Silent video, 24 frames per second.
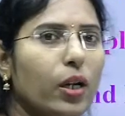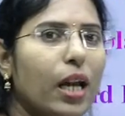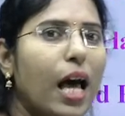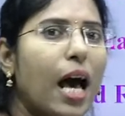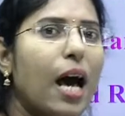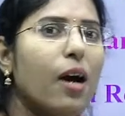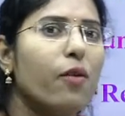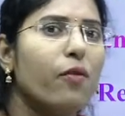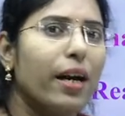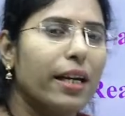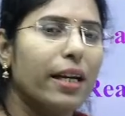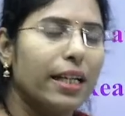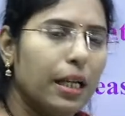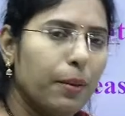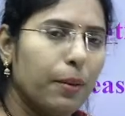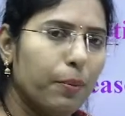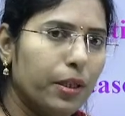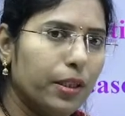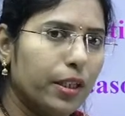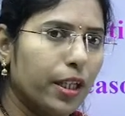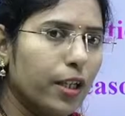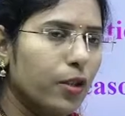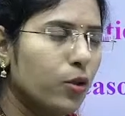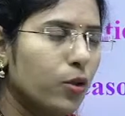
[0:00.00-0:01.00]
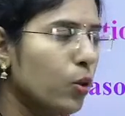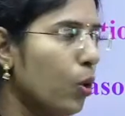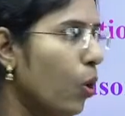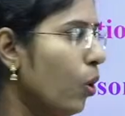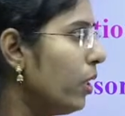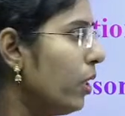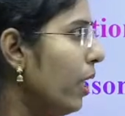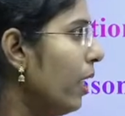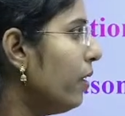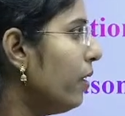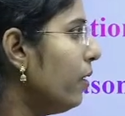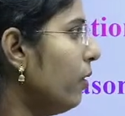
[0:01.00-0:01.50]
availability, so
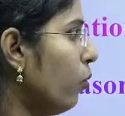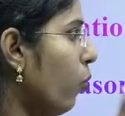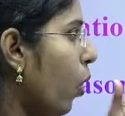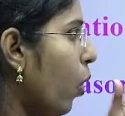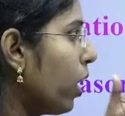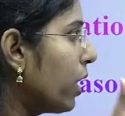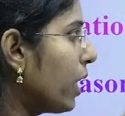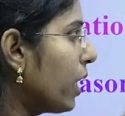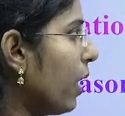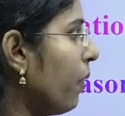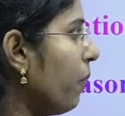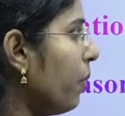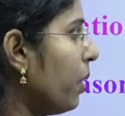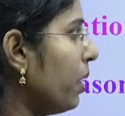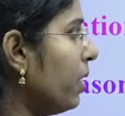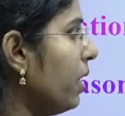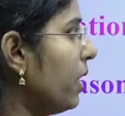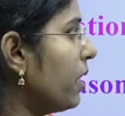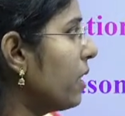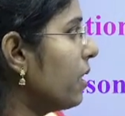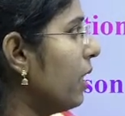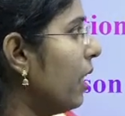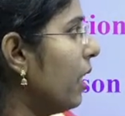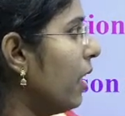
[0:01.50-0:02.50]
that whatever this